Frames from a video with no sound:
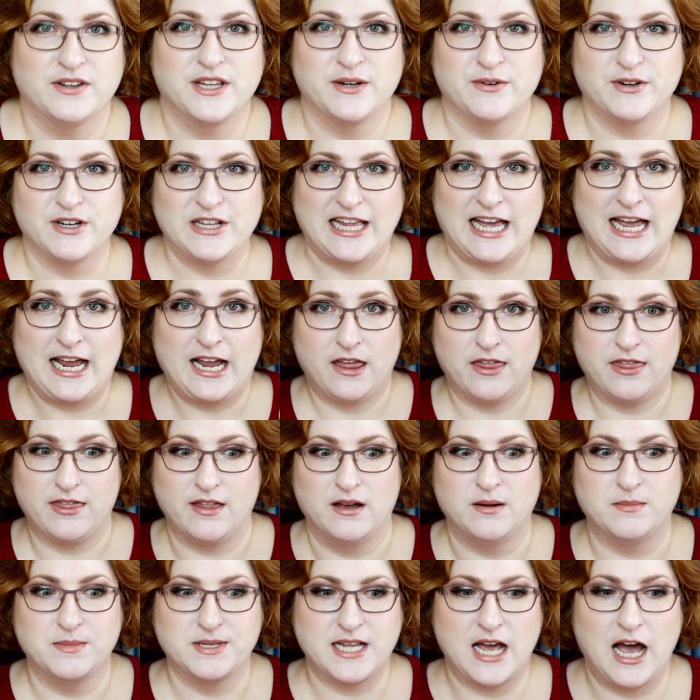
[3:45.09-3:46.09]
They were like,
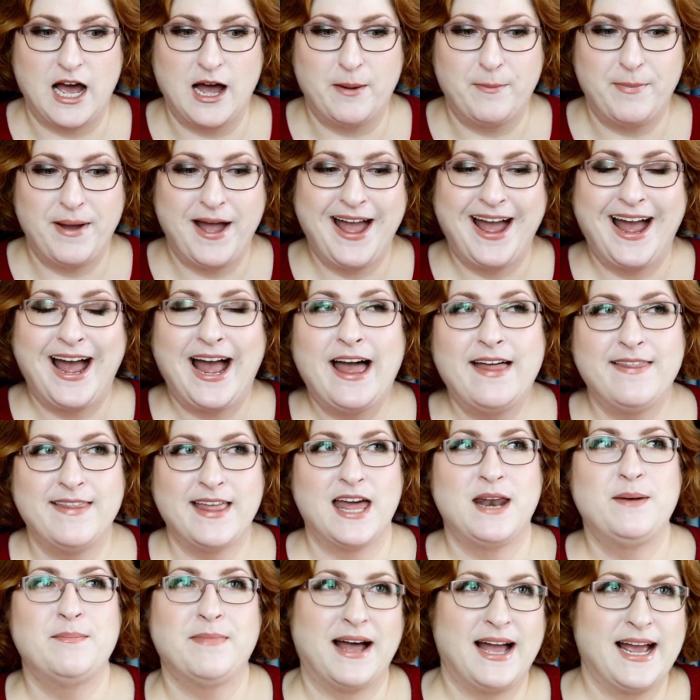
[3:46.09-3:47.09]
thumbs up. And
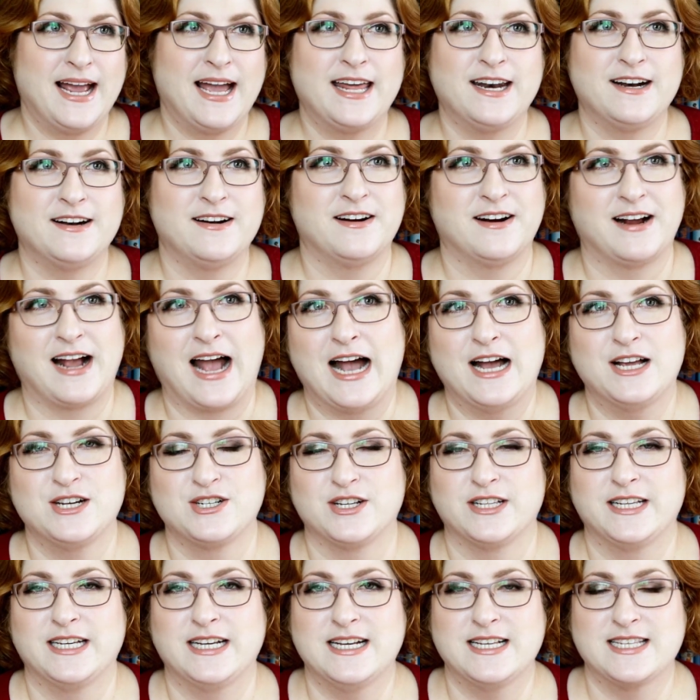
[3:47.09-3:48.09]
then my editor
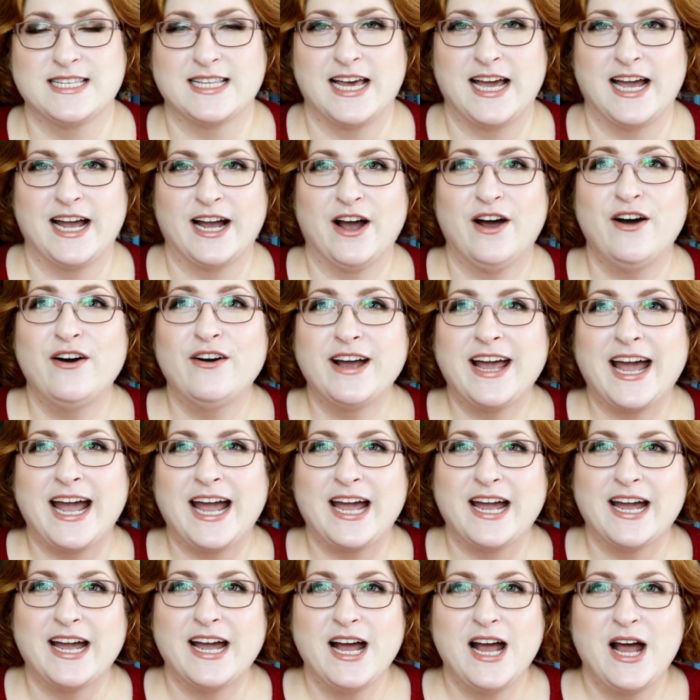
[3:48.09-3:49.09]
casually is like,
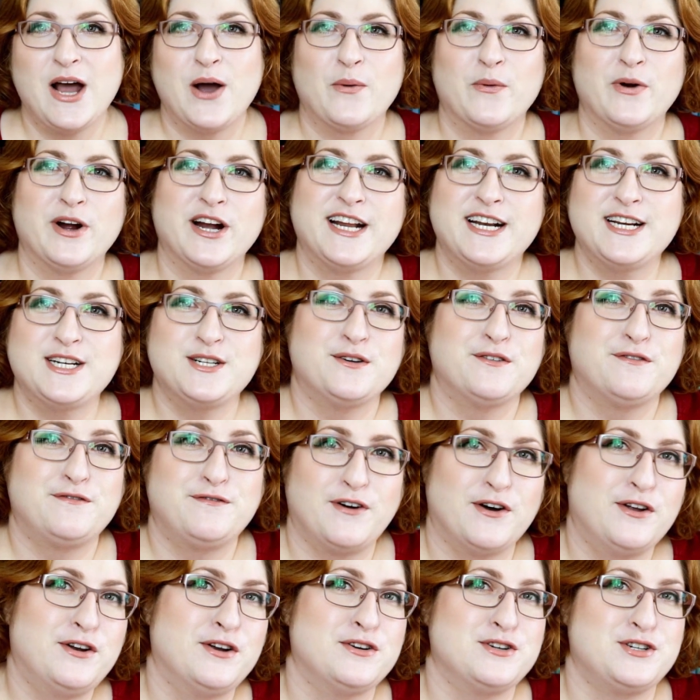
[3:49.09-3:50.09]
okay, we're gonna do a
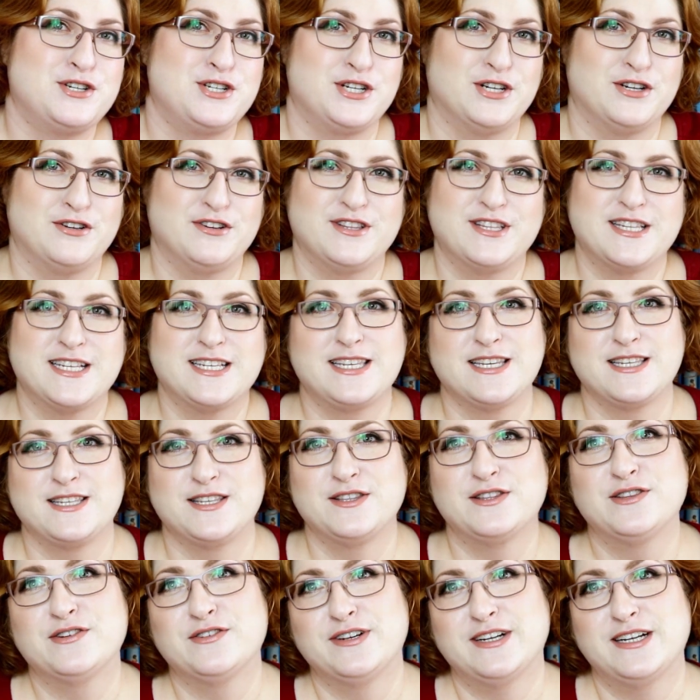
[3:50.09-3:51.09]
photo shoot. This
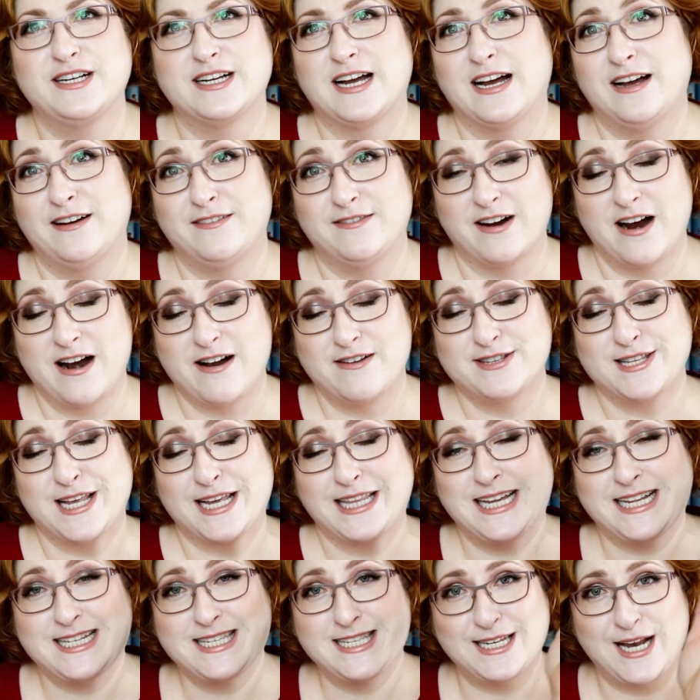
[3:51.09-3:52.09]
isn't the real cover. And I was
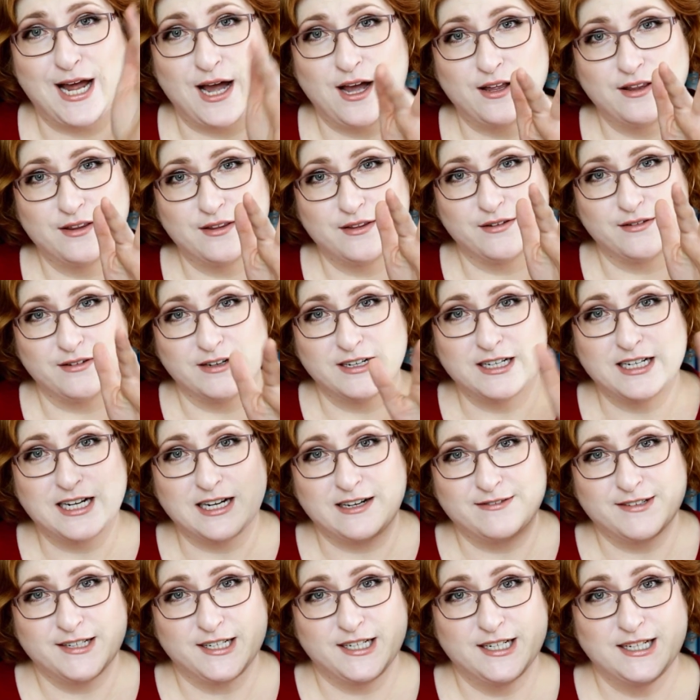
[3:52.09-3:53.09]
like, that's not the real
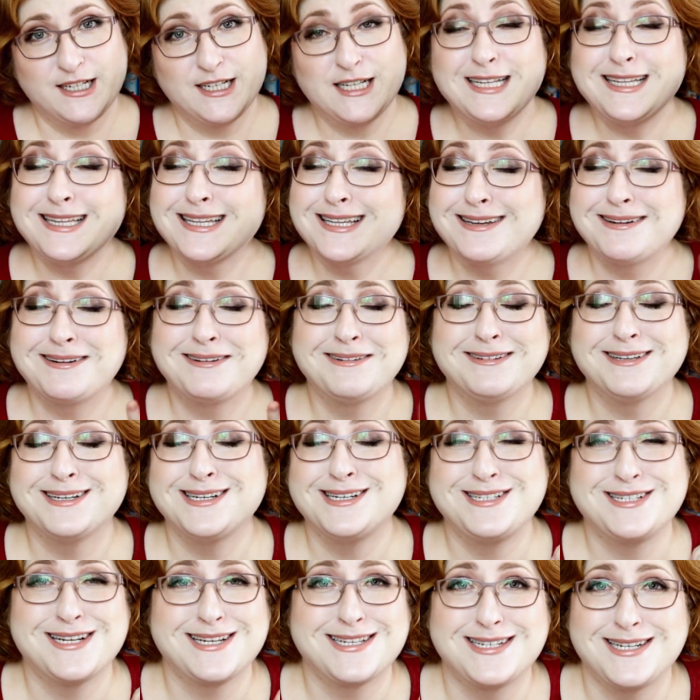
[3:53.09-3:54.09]
cover?
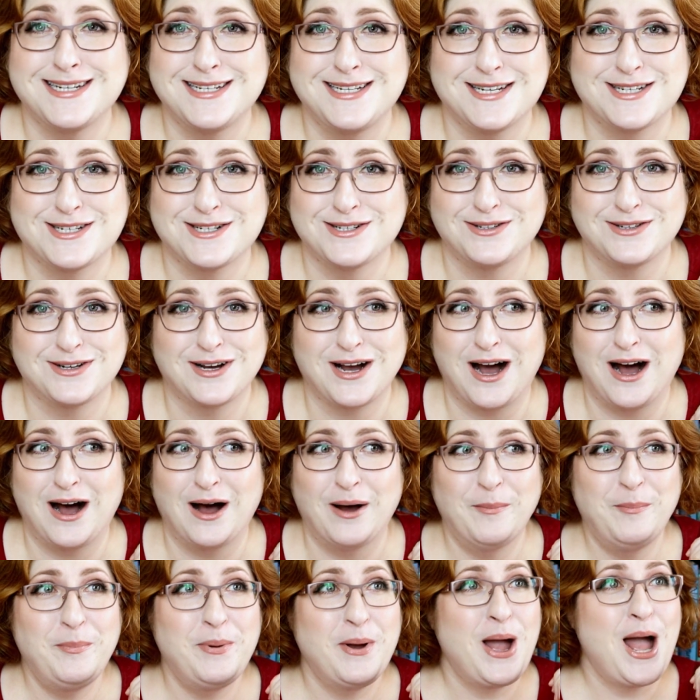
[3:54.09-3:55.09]
Literally just a digital
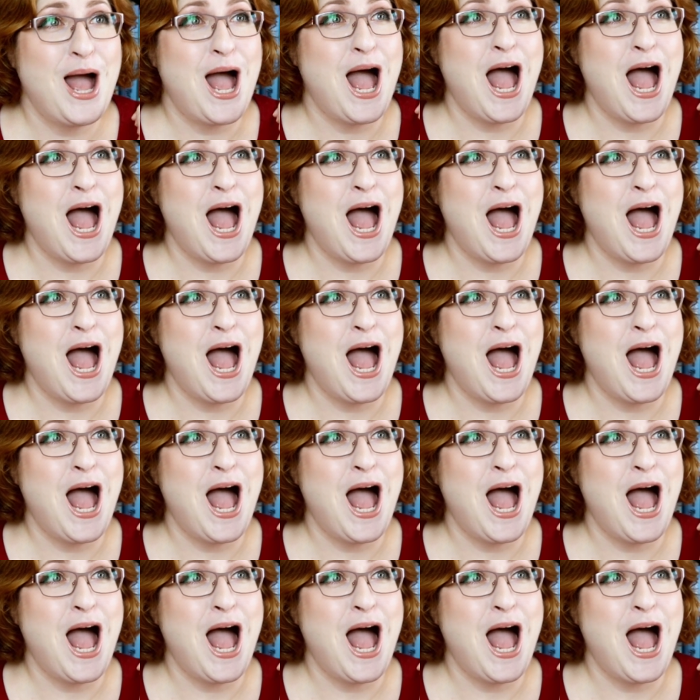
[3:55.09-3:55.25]
comp.